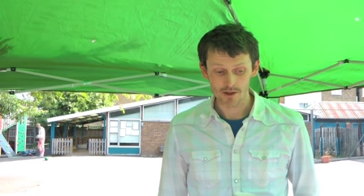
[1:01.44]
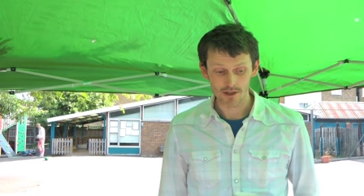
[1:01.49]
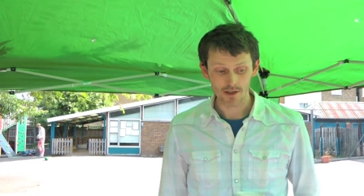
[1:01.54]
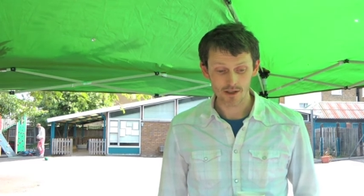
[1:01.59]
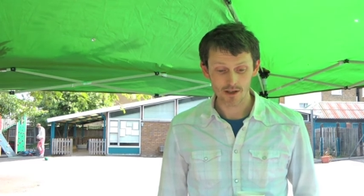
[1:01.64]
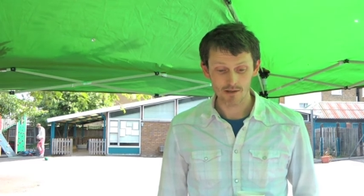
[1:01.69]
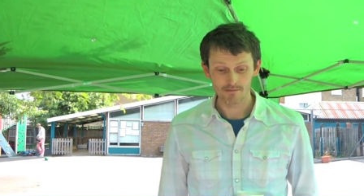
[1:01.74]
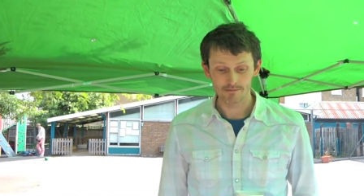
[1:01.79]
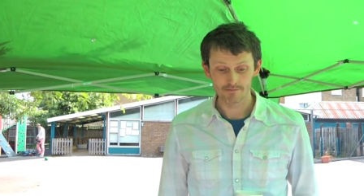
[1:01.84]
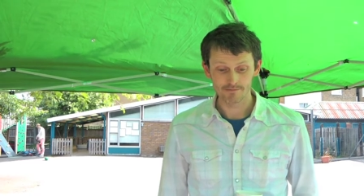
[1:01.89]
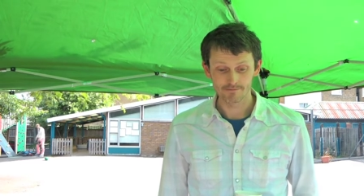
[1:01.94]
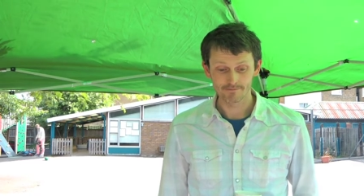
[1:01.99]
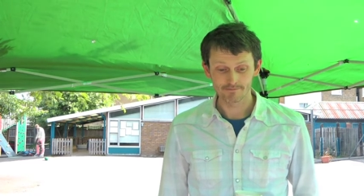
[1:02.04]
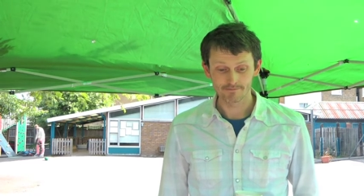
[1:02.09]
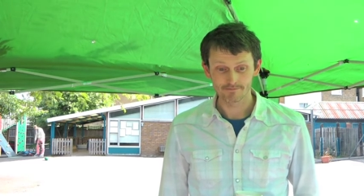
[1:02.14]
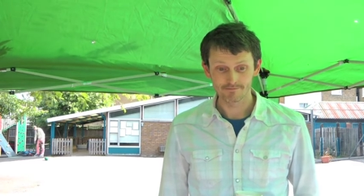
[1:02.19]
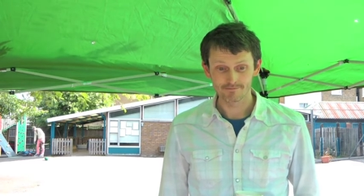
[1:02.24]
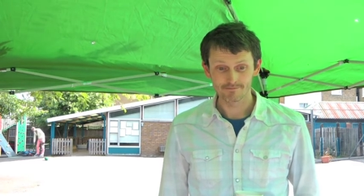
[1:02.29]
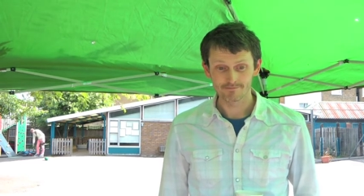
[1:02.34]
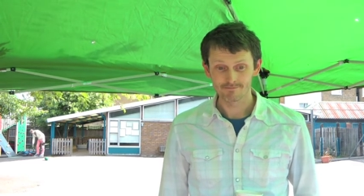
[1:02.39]
it's
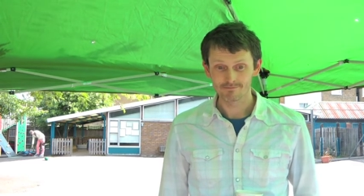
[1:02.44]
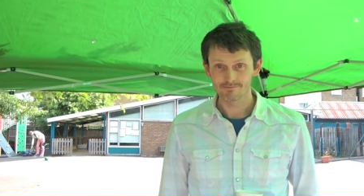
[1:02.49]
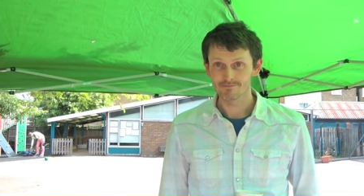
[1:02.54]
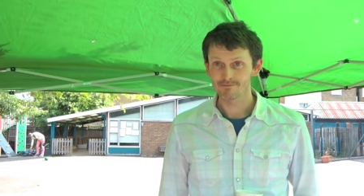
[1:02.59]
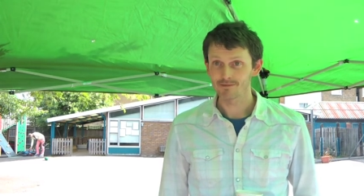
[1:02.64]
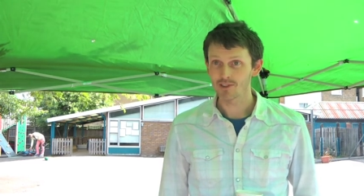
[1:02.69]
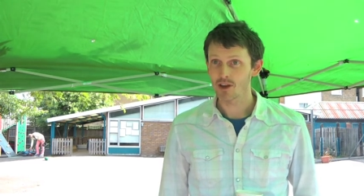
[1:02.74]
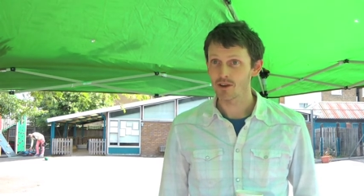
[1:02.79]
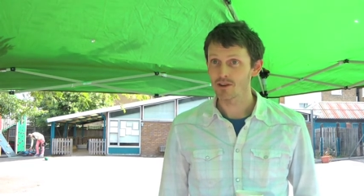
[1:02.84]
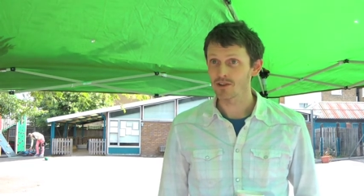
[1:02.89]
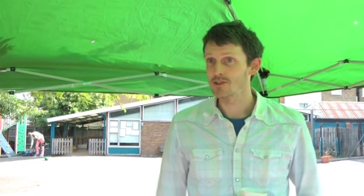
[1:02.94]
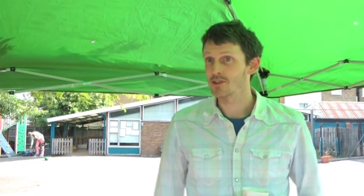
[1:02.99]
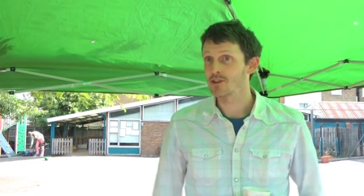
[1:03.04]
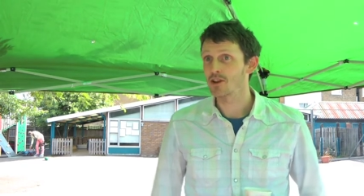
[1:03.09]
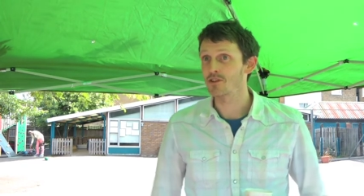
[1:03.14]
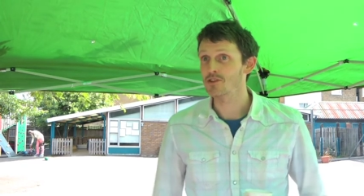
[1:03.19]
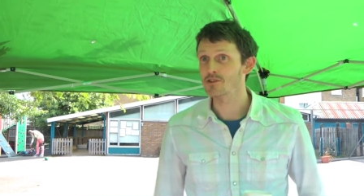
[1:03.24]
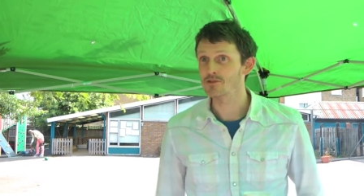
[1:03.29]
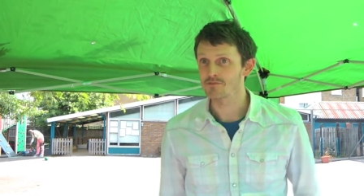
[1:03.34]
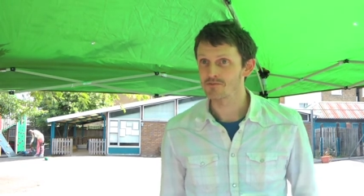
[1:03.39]

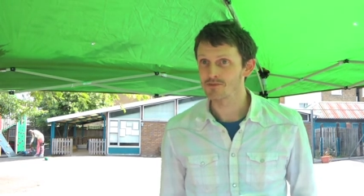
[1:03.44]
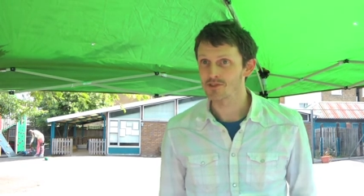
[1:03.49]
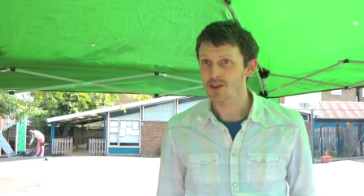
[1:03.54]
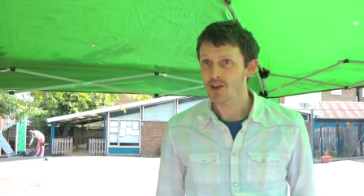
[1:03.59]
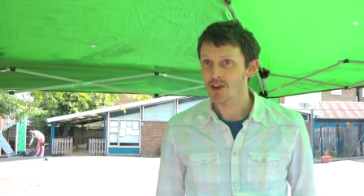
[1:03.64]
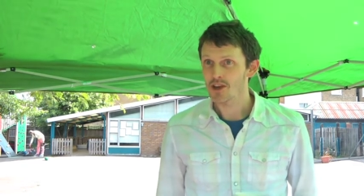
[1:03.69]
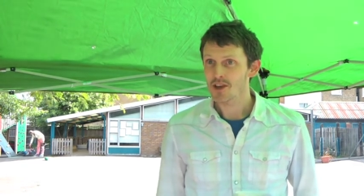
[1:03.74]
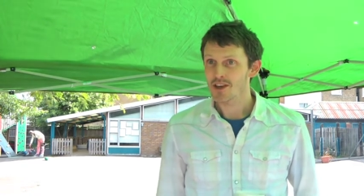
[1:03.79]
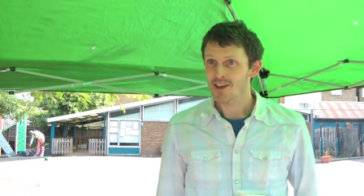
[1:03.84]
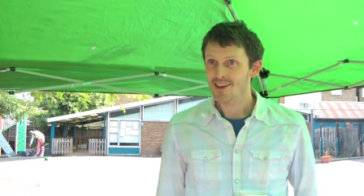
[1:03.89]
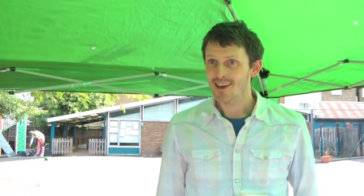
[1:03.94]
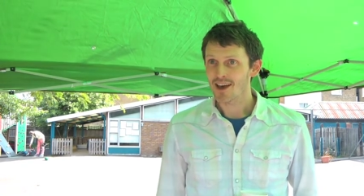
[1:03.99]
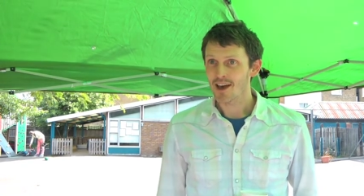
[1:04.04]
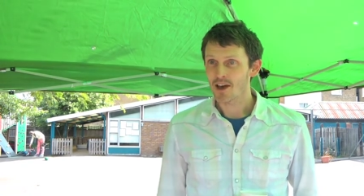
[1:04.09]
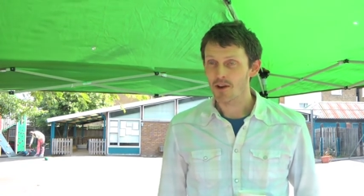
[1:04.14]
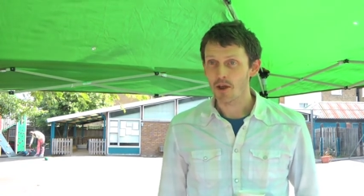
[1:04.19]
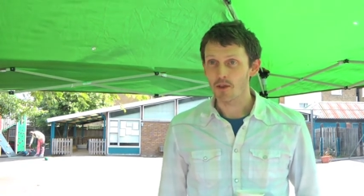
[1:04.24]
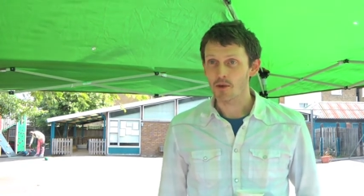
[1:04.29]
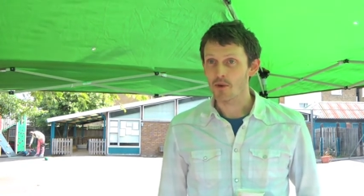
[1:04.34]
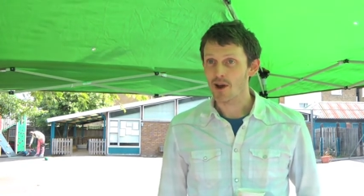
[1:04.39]
another